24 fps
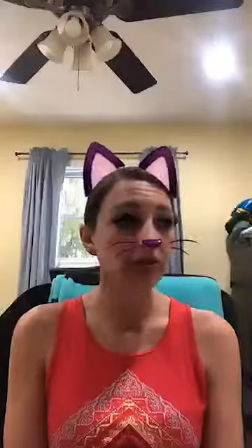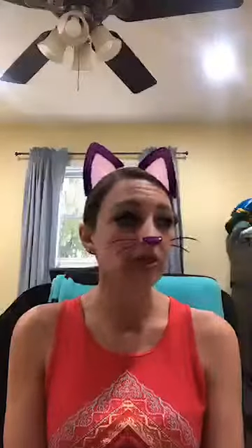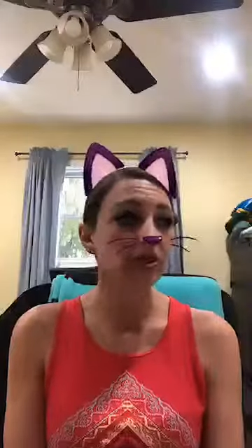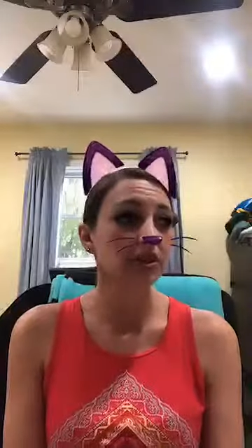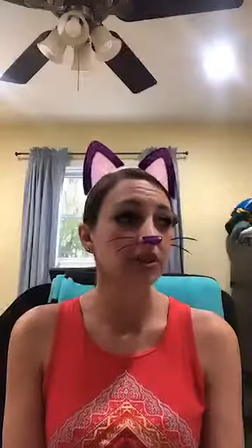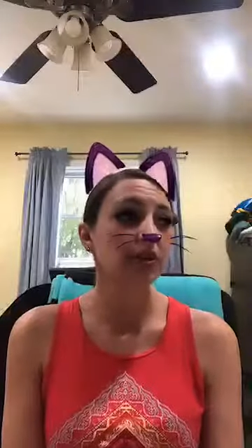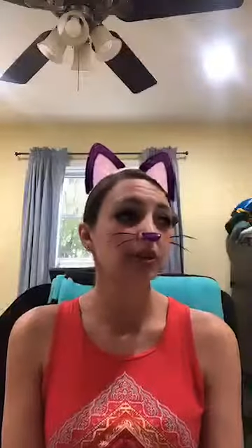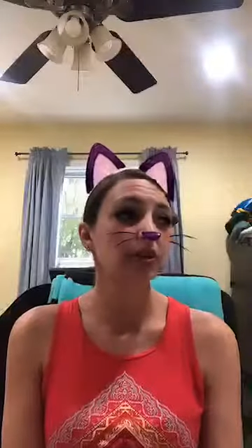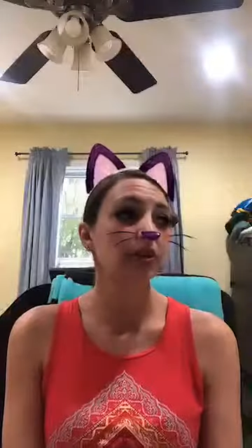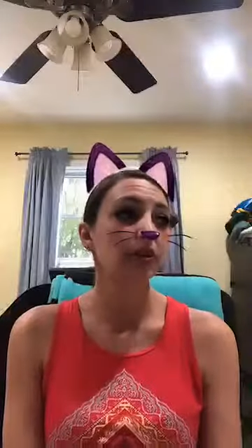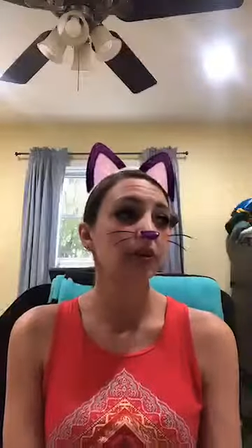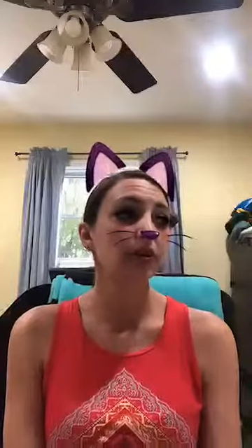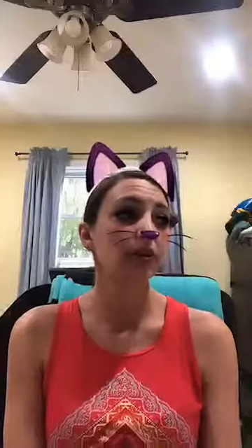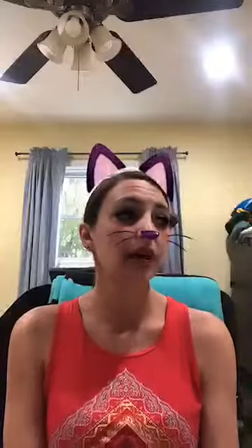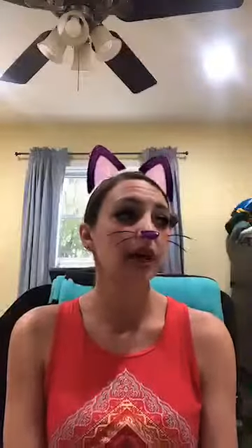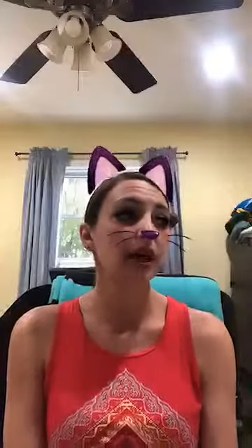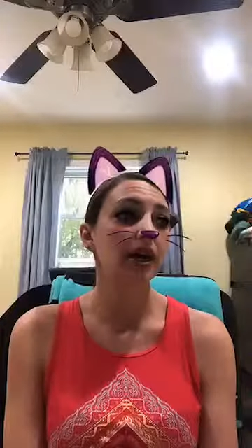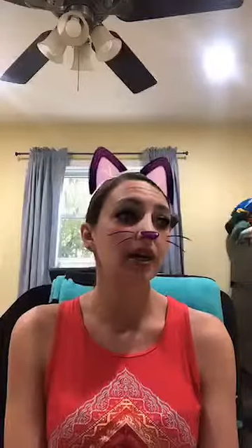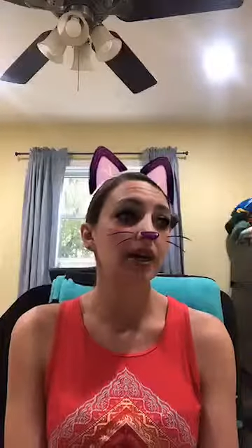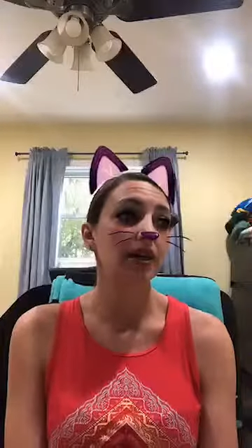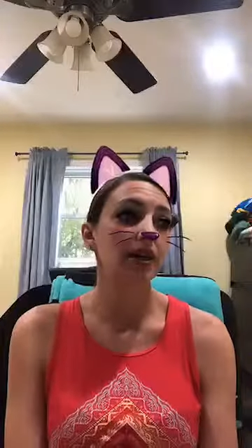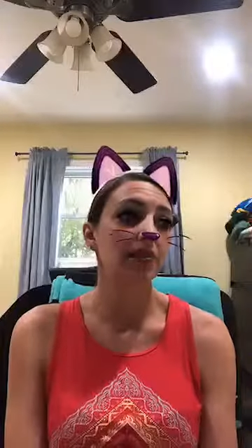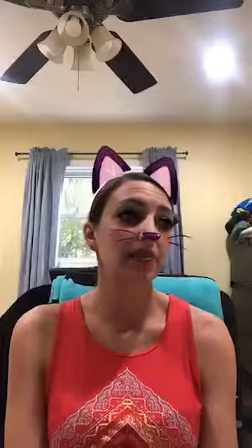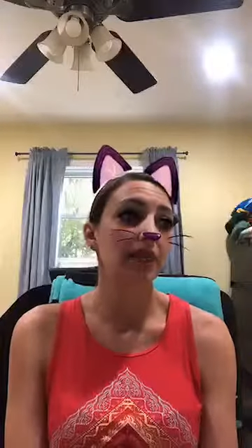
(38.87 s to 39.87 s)
so
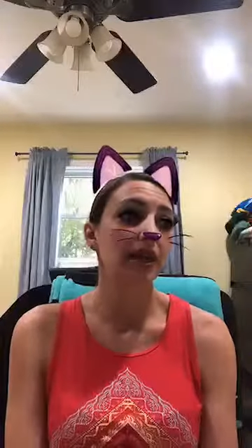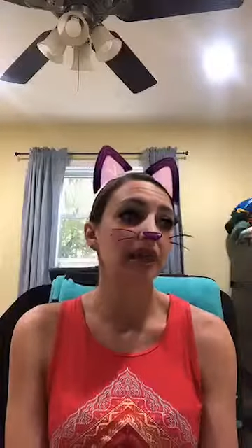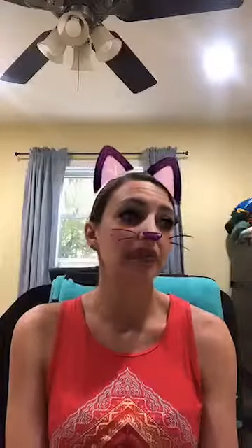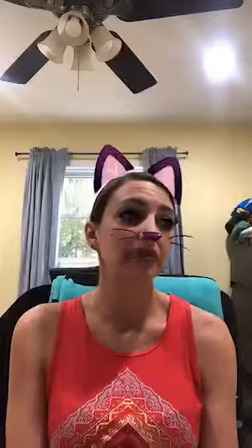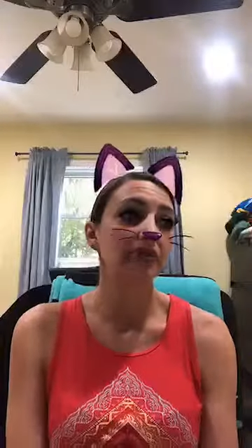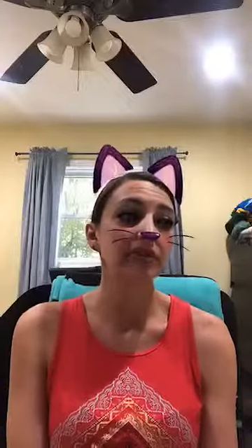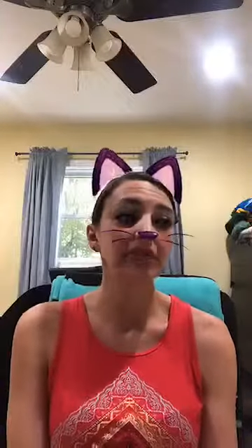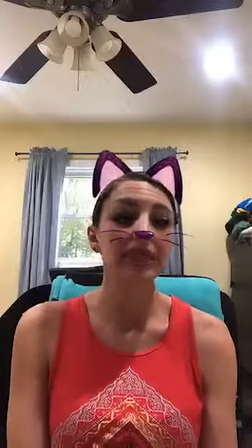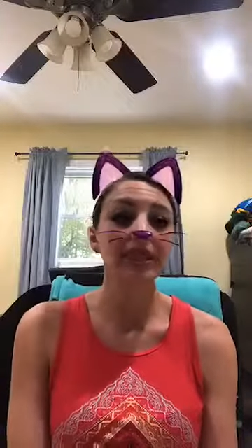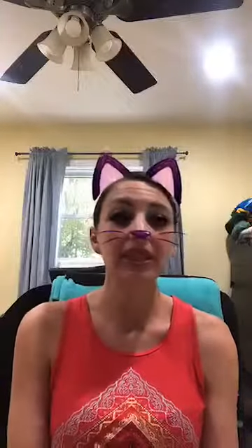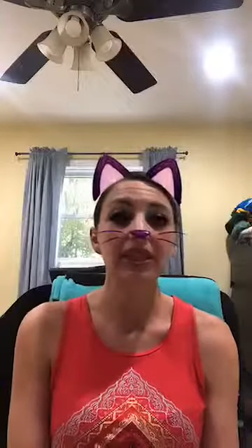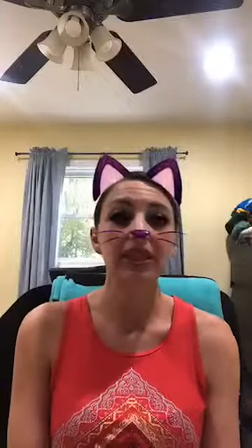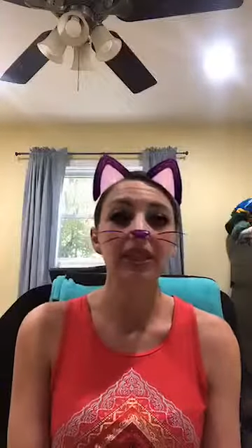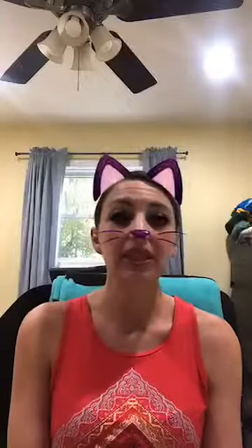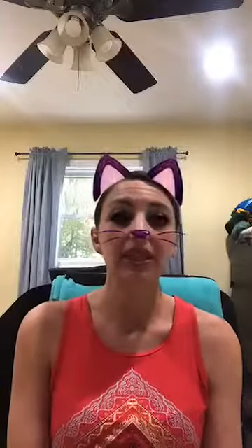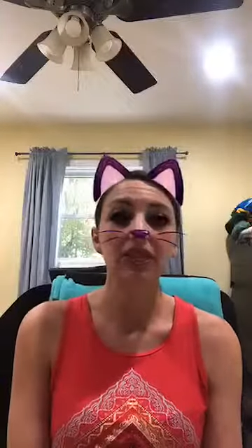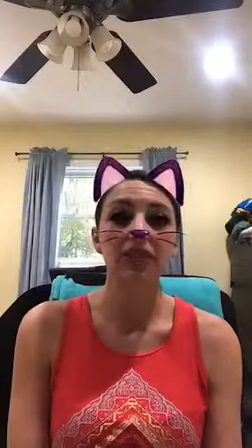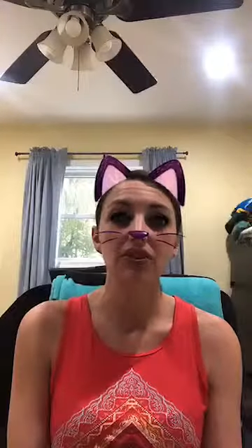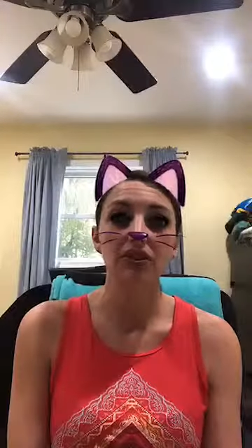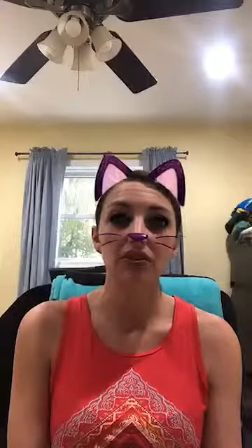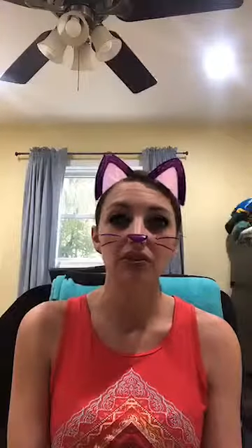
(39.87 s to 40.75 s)
I really need